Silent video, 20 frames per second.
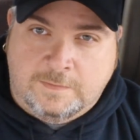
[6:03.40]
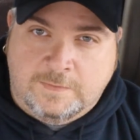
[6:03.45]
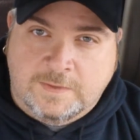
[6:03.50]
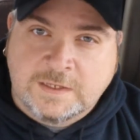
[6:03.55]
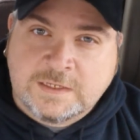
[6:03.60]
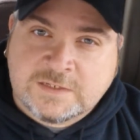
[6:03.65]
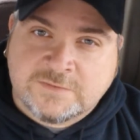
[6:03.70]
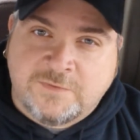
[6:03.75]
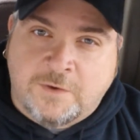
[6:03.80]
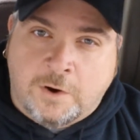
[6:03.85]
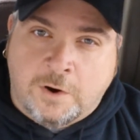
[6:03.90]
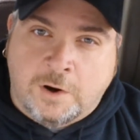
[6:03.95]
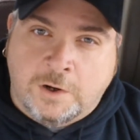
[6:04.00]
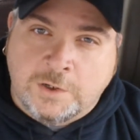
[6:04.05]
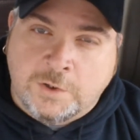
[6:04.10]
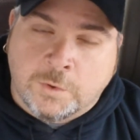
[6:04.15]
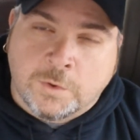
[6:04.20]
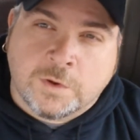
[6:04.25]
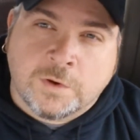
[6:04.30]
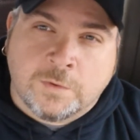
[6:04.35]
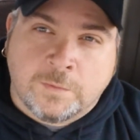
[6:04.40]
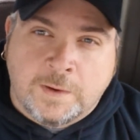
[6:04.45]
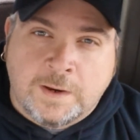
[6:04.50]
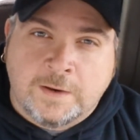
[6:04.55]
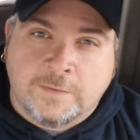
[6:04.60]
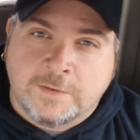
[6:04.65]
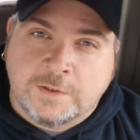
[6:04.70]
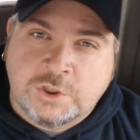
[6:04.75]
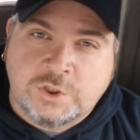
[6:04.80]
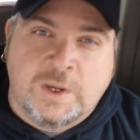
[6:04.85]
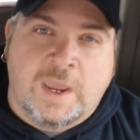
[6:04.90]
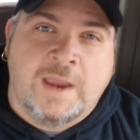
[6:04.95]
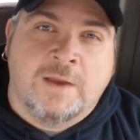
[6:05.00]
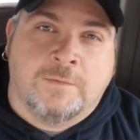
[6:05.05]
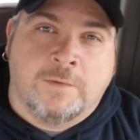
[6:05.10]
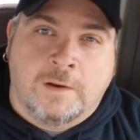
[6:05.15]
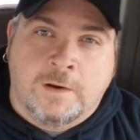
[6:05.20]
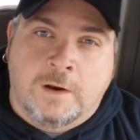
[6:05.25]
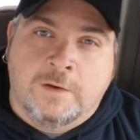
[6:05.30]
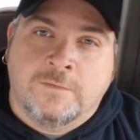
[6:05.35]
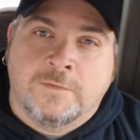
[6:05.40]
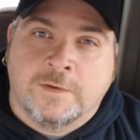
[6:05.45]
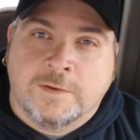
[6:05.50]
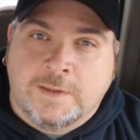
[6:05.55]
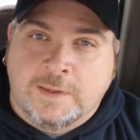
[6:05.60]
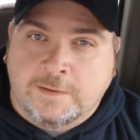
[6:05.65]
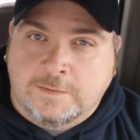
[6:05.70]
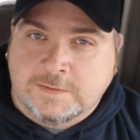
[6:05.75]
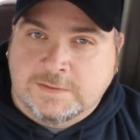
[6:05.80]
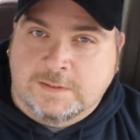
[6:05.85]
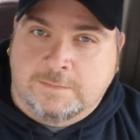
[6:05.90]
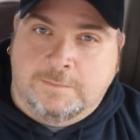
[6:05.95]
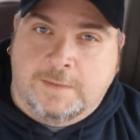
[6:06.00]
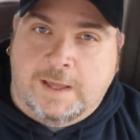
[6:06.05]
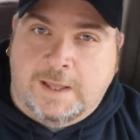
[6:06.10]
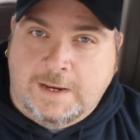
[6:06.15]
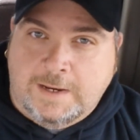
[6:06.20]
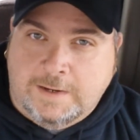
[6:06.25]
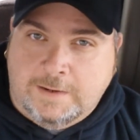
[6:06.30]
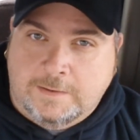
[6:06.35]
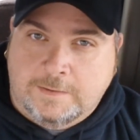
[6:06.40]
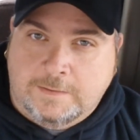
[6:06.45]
this far in your career that you ain't run over and killed somebody.